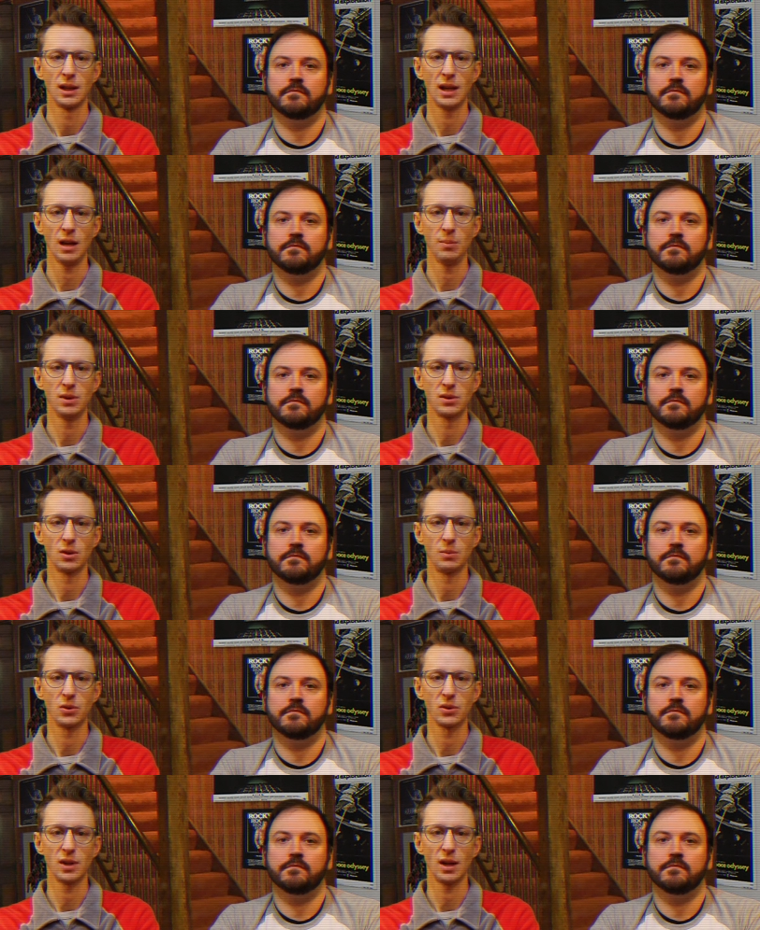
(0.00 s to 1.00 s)
Speaker 1: K B is
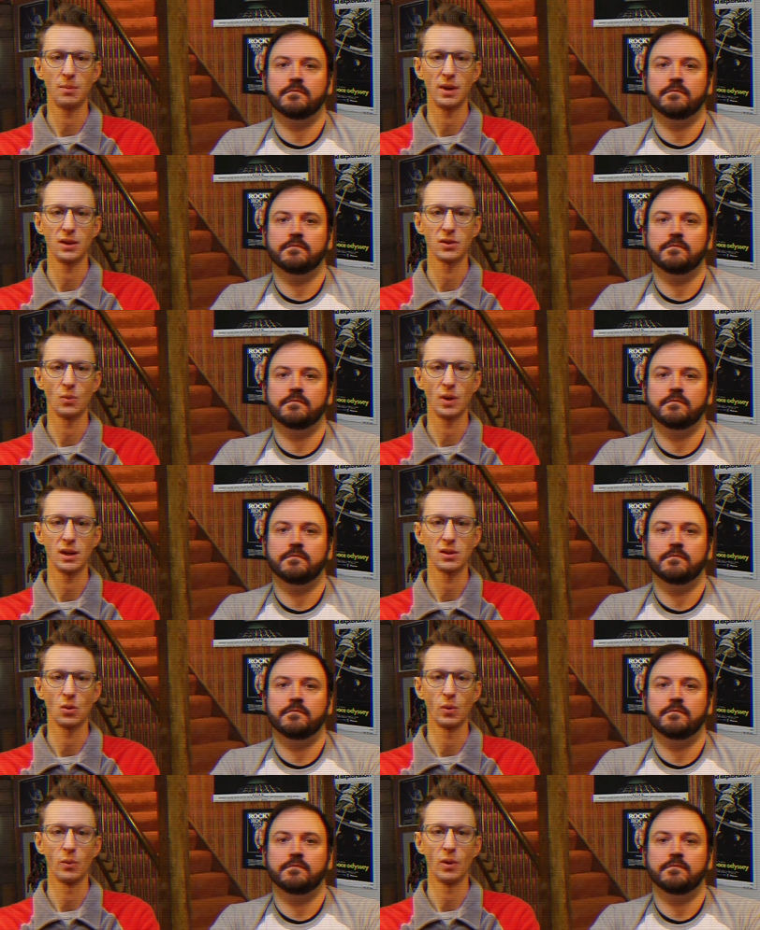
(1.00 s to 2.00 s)
almost ten miles away,
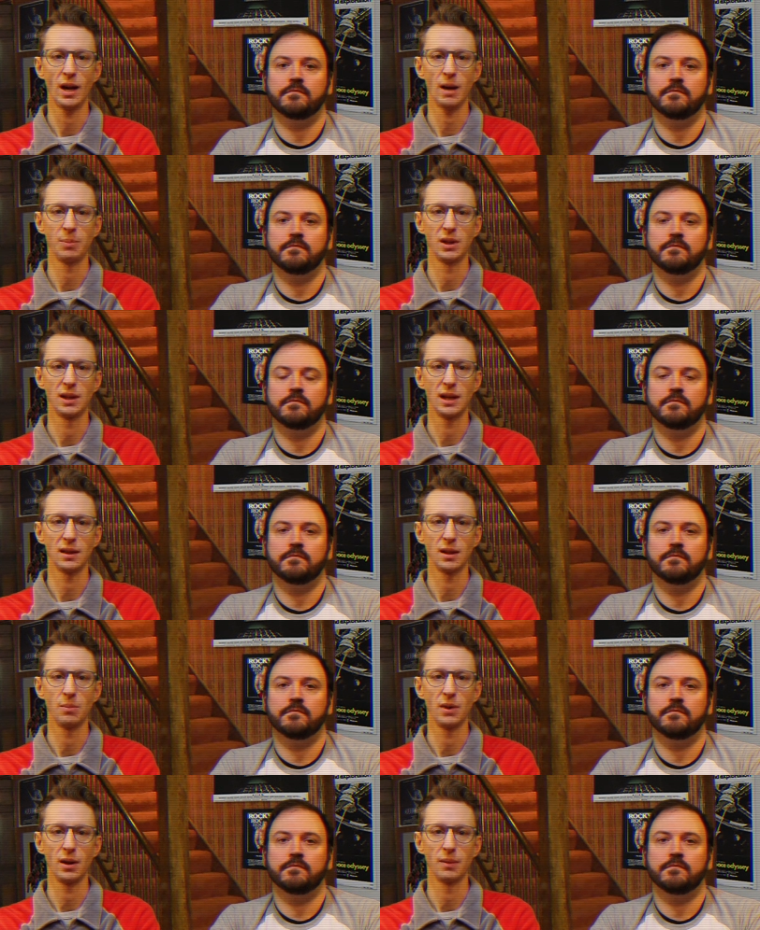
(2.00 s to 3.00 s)
so we were happy to get
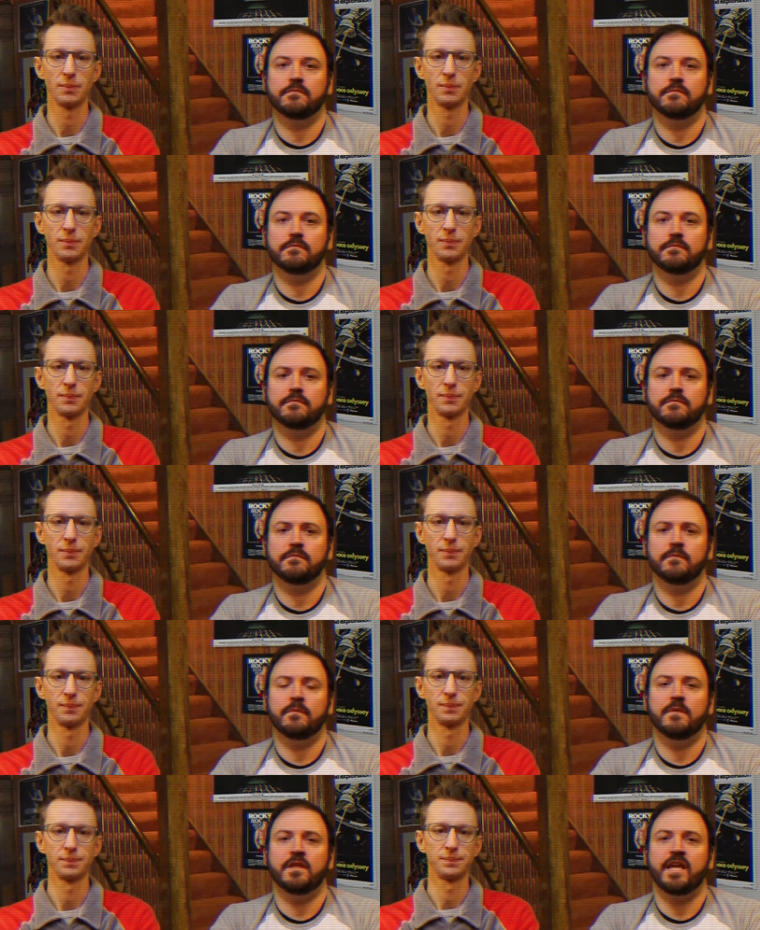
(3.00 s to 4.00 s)
them there.
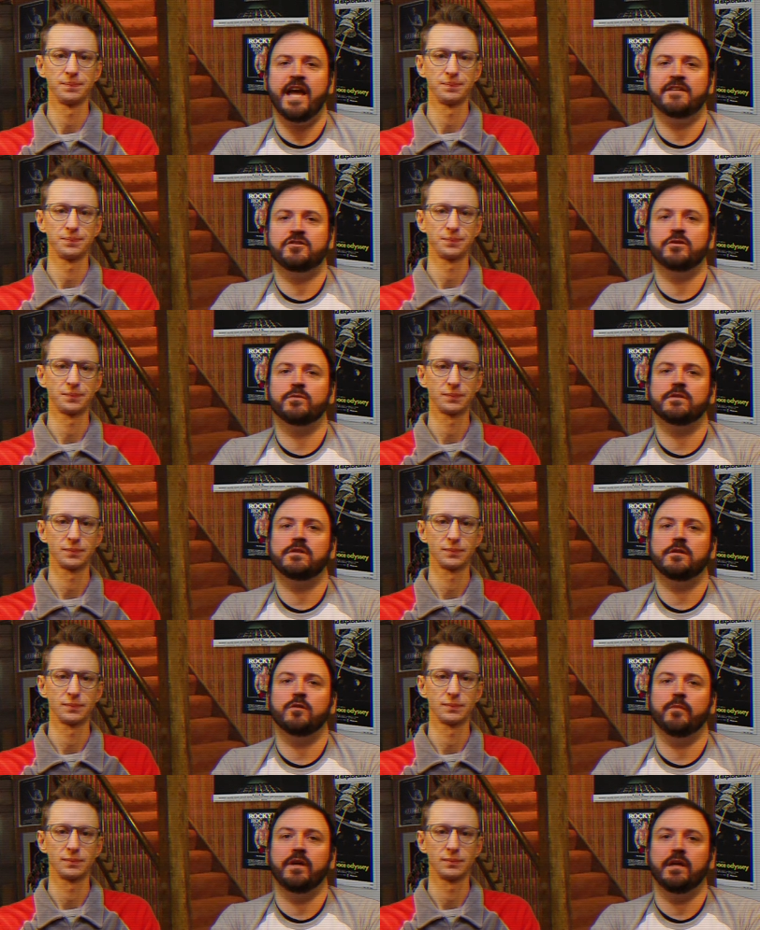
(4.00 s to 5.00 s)
Speaker 2: The cashier was a
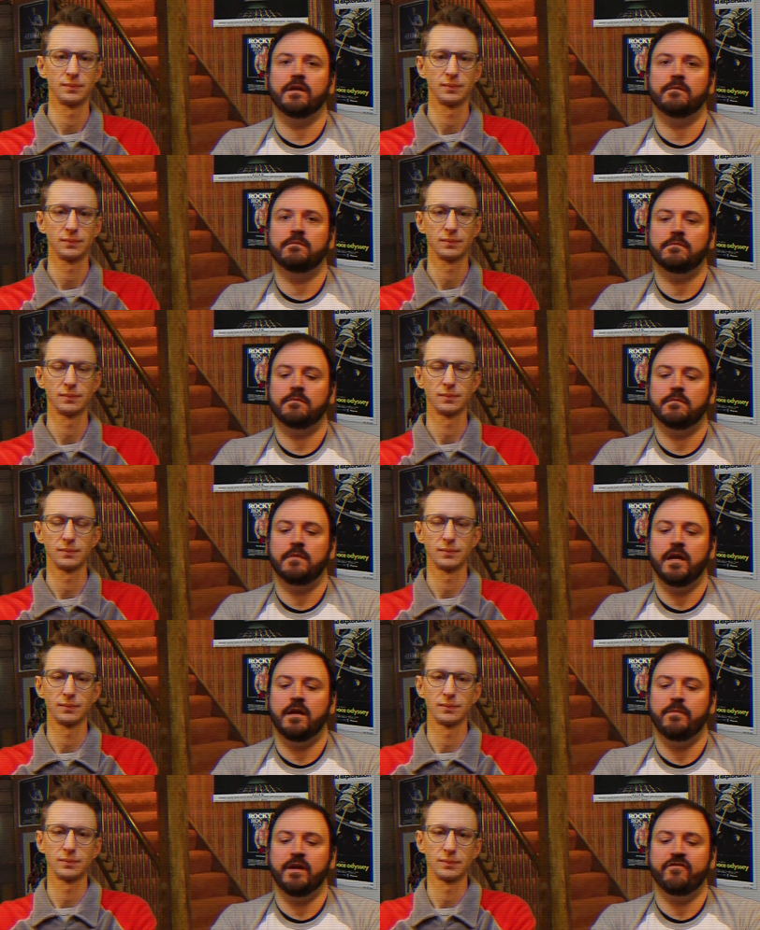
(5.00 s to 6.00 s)
little mean
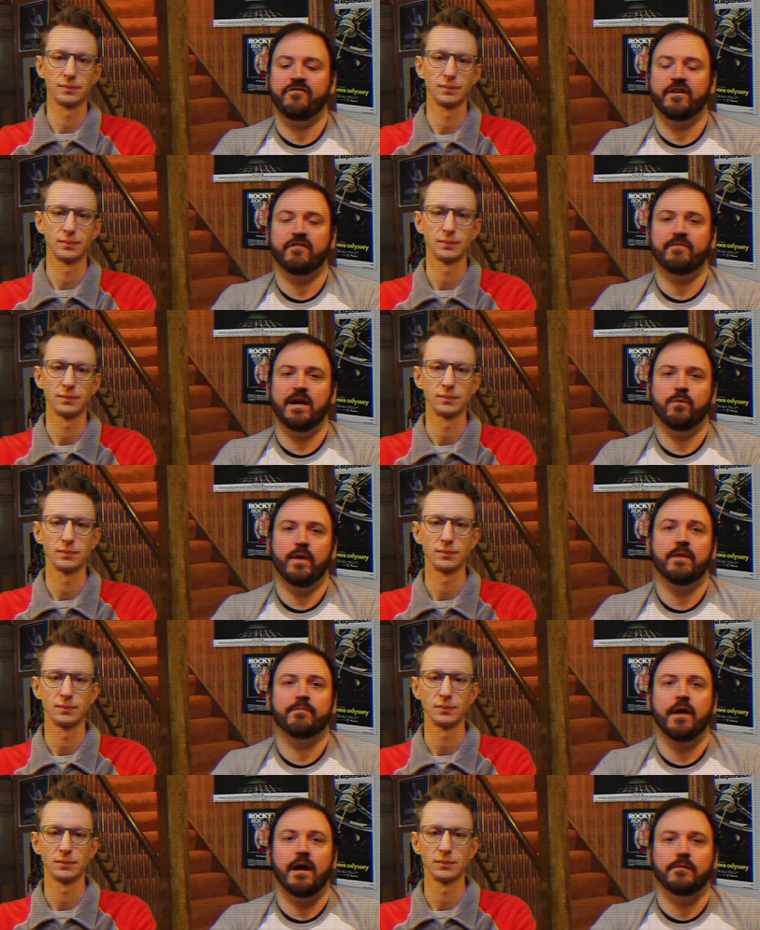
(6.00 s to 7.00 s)
and made fun of my
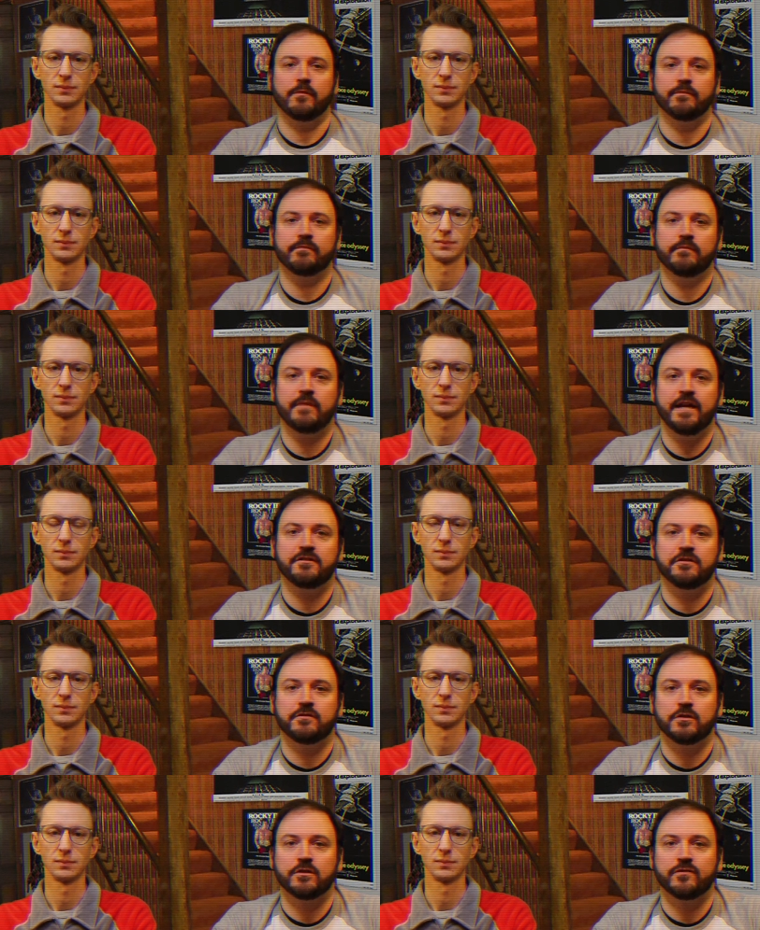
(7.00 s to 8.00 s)
weight problem as she
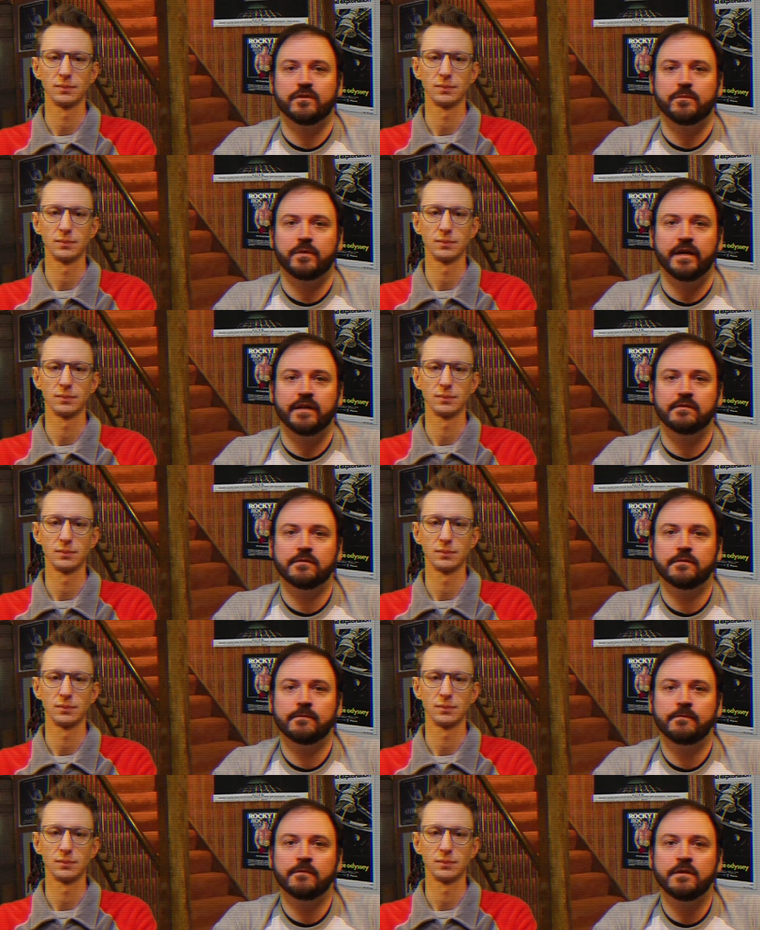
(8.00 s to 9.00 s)
searched for the price.
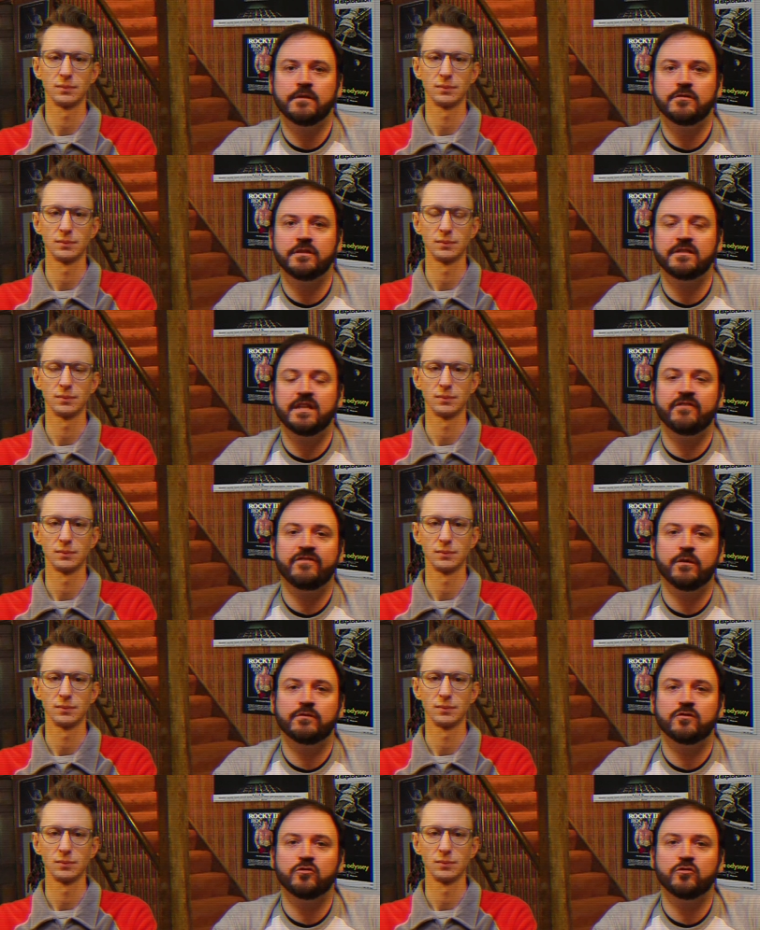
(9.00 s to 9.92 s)
She said if I was